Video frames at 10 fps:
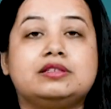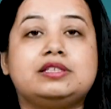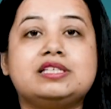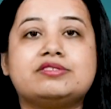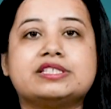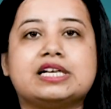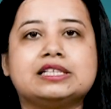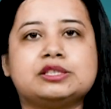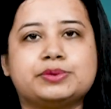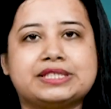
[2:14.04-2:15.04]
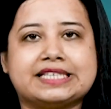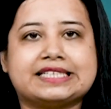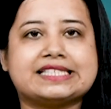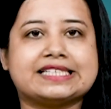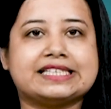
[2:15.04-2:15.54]
These results were
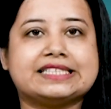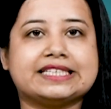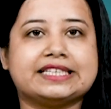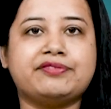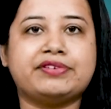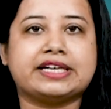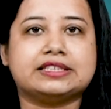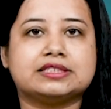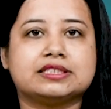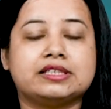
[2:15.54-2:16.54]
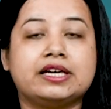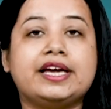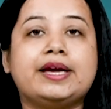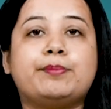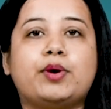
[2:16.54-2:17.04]
statistically significant.
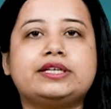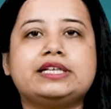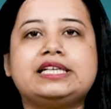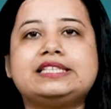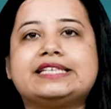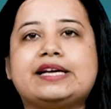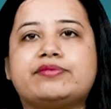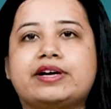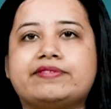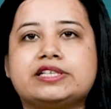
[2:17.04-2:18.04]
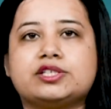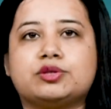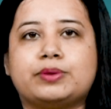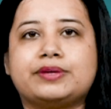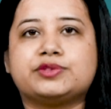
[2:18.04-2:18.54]
Importantly,
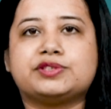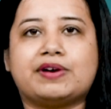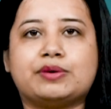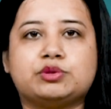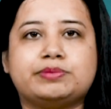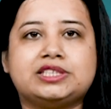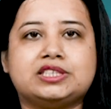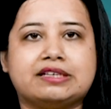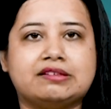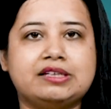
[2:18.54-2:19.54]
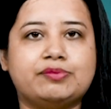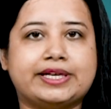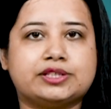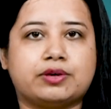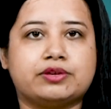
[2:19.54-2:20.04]
Zen-1101 was found to be generally
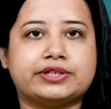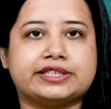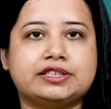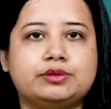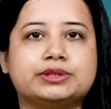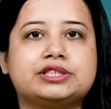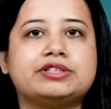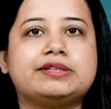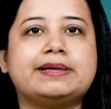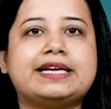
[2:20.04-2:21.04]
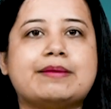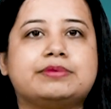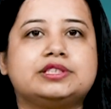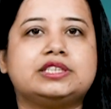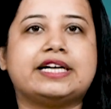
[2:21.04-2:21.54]
well-tolerated with
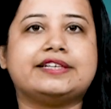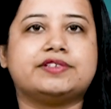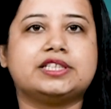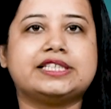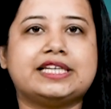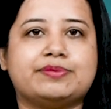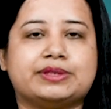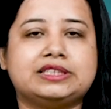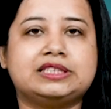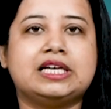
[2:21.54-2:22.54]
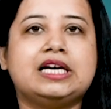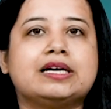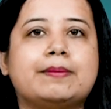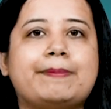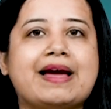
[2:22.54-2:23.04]
treatment-emergent adverse events
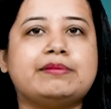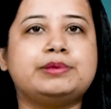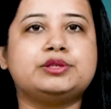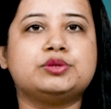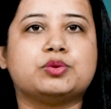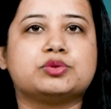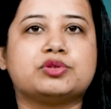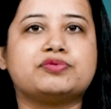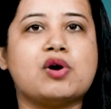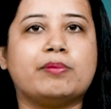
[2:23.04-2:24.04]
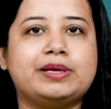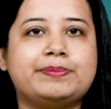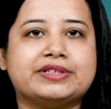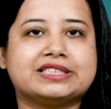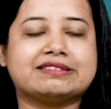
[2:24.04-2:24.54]
comparable to those of commonly
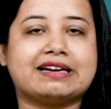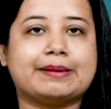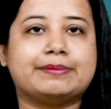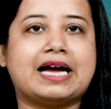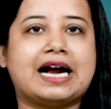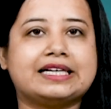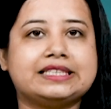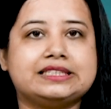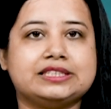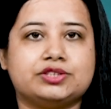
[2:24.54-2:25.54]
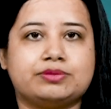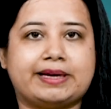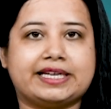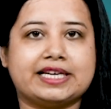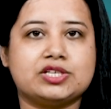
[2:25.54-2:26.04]
prescribed anti-seizure
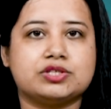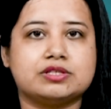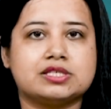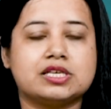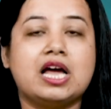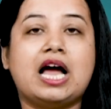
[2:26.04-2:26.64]
medications,